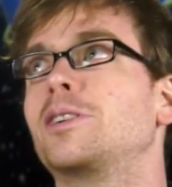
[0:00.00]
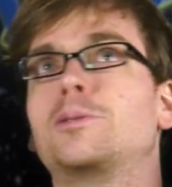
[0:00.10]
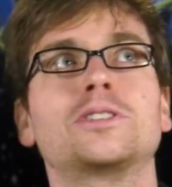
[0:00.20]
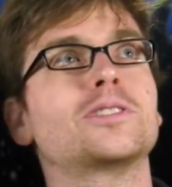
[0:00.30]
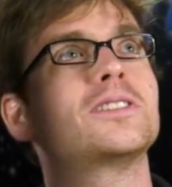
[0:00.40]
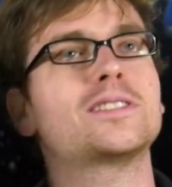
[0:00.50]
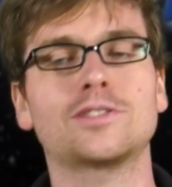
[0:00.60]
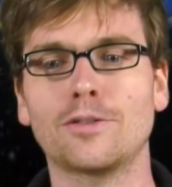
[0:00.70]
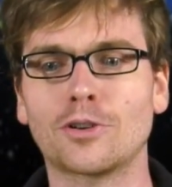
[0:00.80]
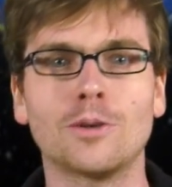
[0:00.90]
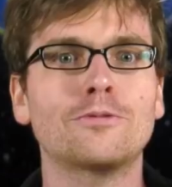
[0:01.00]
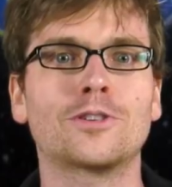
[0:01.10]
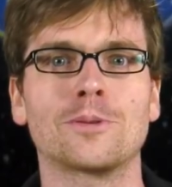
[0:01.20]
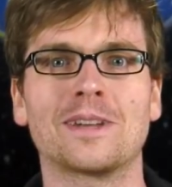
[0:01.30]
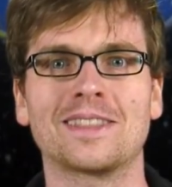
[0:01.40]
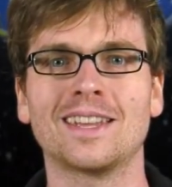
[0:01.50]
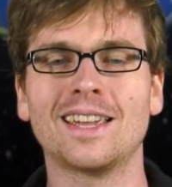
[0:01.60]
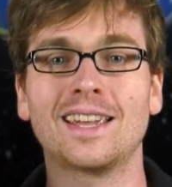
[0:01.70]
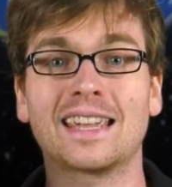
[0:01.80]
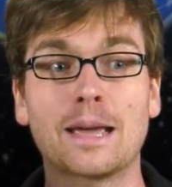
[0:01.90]
where does all this stuff come from? And
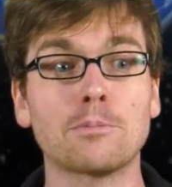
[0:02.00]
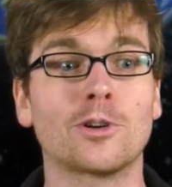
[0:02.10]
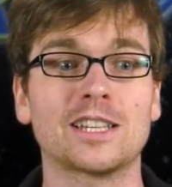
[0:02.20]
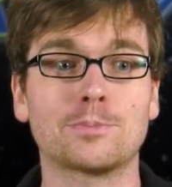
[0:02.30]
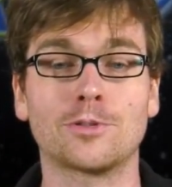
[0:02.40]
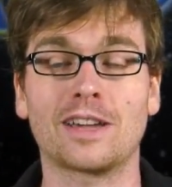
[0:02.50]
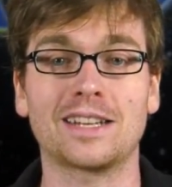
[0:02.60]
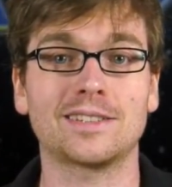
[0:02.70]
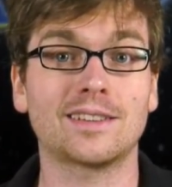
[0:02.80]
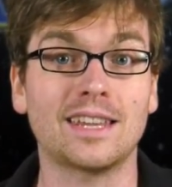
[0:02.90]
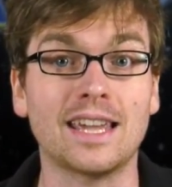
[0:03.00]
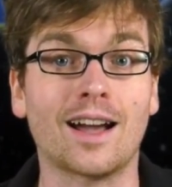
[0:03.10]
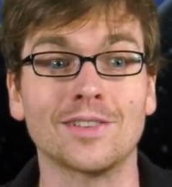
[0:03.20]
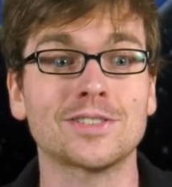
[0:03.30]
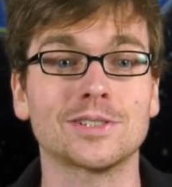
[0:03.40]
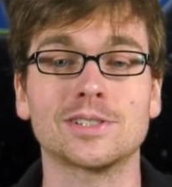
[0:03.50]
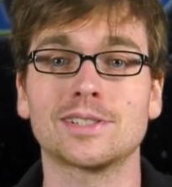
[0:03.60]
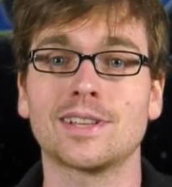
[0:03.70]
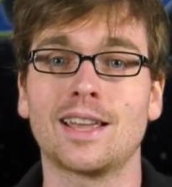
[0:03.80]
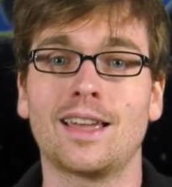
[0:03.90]
Kepler has provided key
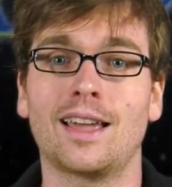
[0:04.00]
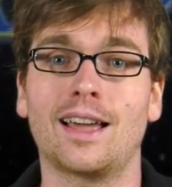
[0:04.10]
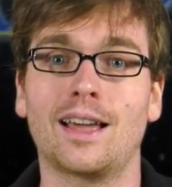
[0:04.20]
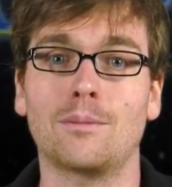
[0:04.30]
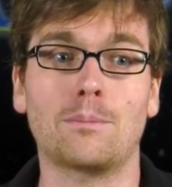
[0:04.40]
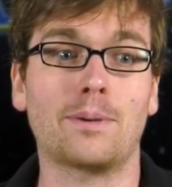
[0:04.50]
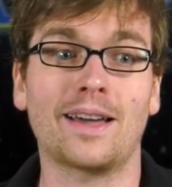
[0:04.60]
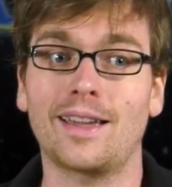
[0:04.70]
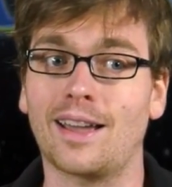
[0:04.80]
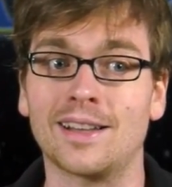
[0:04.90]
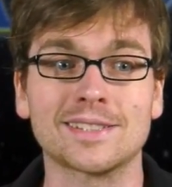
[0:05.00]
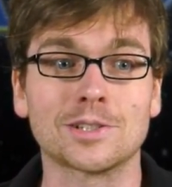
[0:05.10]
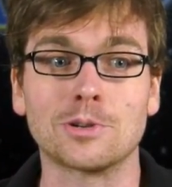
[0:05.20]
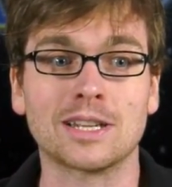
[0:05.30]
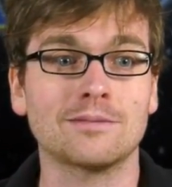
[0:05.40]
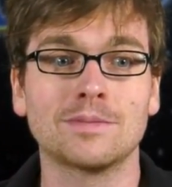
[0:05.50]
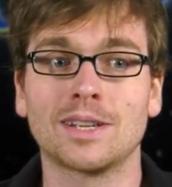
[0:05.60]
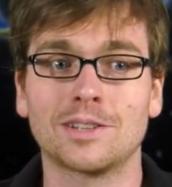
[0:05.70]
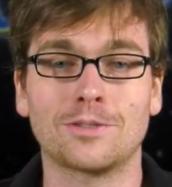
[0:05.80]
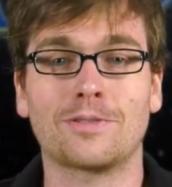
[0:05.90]
answers uh, by answering
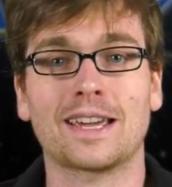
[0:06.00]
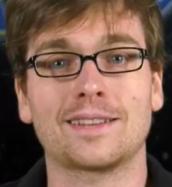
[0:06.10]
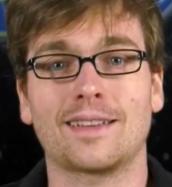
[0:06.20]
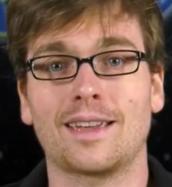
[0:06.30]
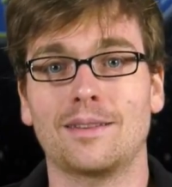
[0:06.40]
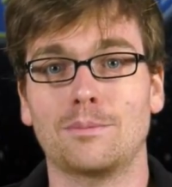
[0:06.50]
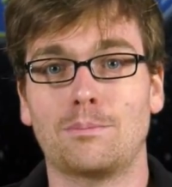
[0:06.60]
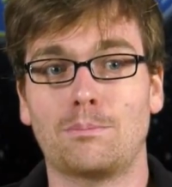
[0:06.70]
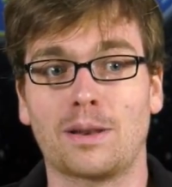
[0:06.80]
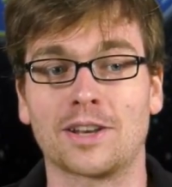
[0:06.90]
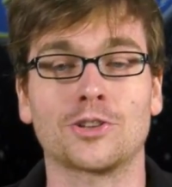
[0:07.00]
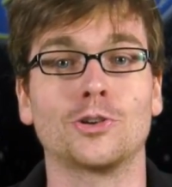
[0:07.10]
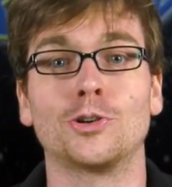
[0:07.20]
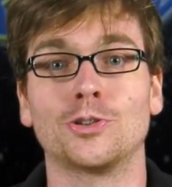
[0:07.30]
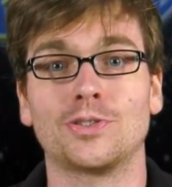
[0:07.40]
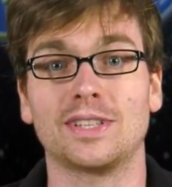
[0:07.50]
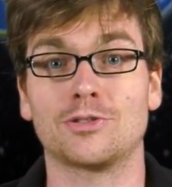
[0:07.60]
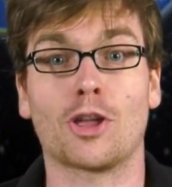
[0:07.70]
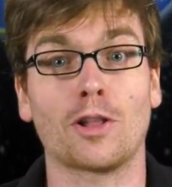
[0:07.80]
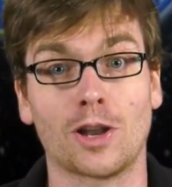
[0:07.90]
the fact that planet Earth
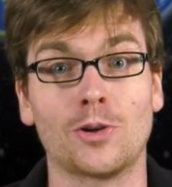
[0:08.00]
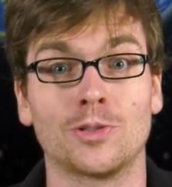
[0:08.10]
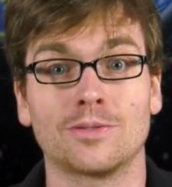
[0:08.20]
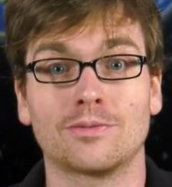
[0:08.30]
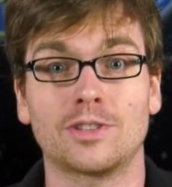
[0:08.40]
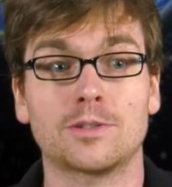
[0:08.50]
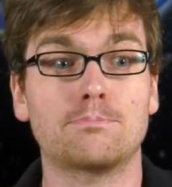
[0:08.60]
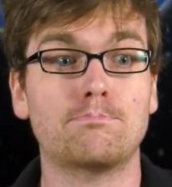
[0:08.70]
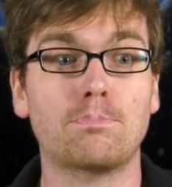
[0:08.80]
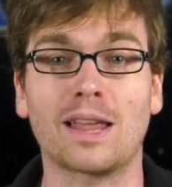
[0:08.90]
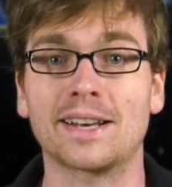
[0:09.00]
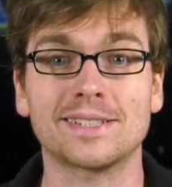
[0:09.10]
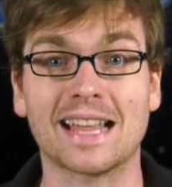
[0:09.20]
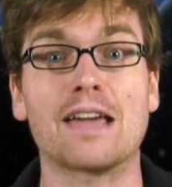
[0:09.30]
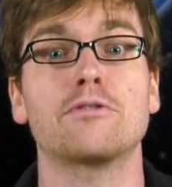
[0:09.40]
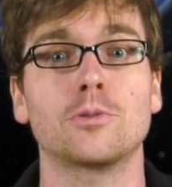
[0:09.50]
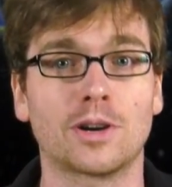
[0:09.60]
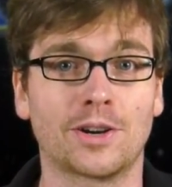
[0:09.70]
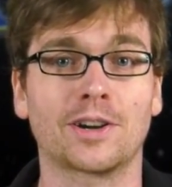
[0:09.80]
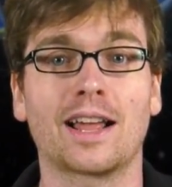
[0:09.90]
is not alone. There's planets
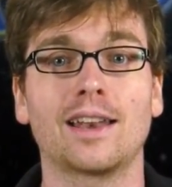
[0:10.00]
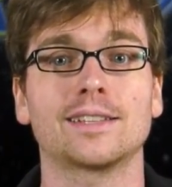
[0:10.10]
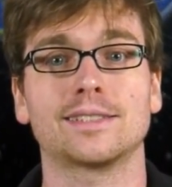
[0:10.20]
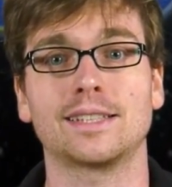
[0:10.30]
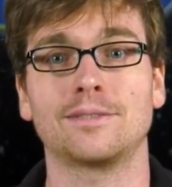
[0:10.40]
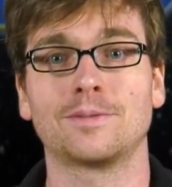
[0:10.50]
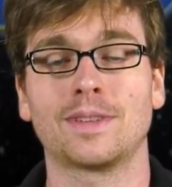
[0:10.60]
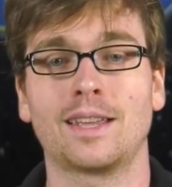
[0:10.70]
everywhere in our galaxy.